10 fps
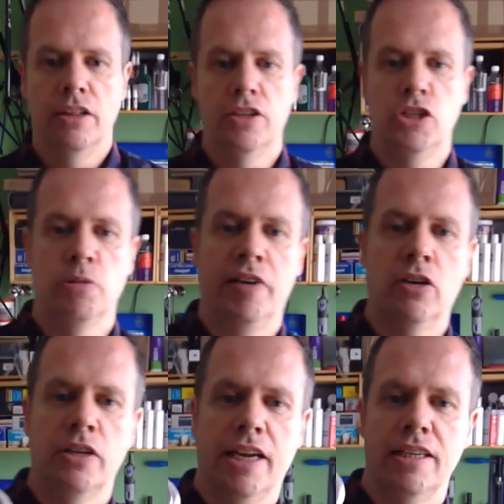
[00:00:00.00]
The Super
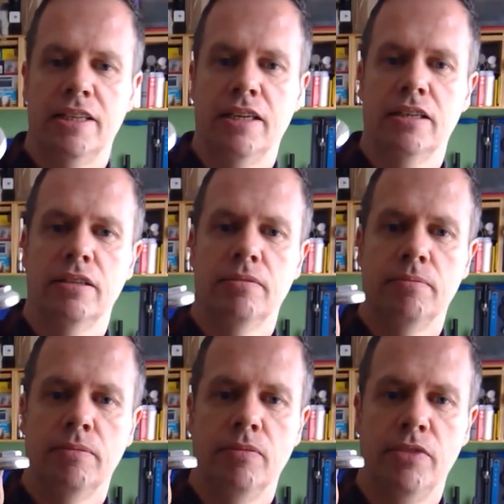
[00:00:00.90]
Record headset,
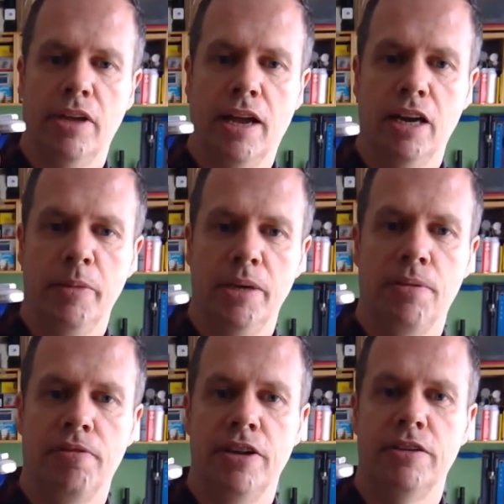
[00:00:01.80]
the aluminium
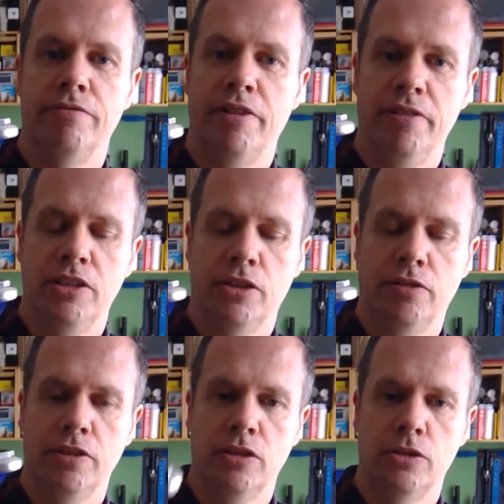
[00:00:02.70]
threads are very
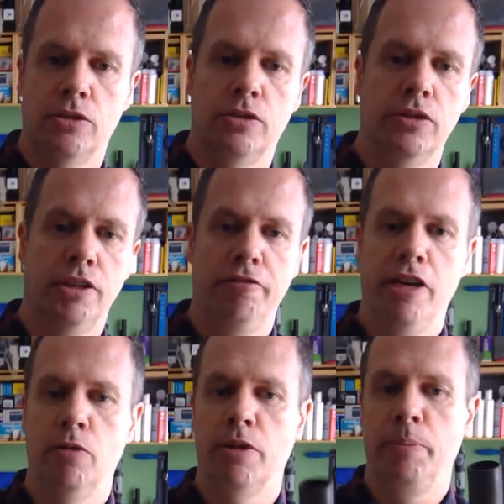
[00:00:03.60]
soft, so you
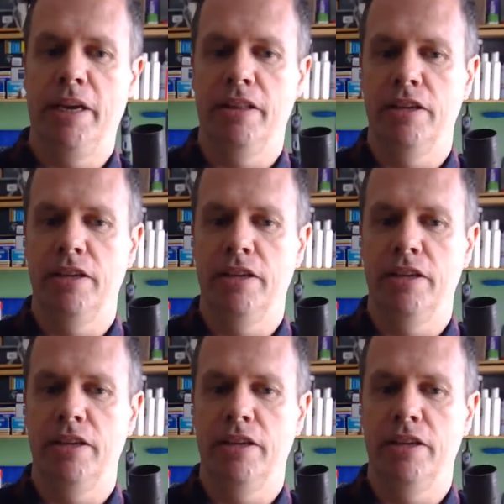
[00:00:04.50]
really want to make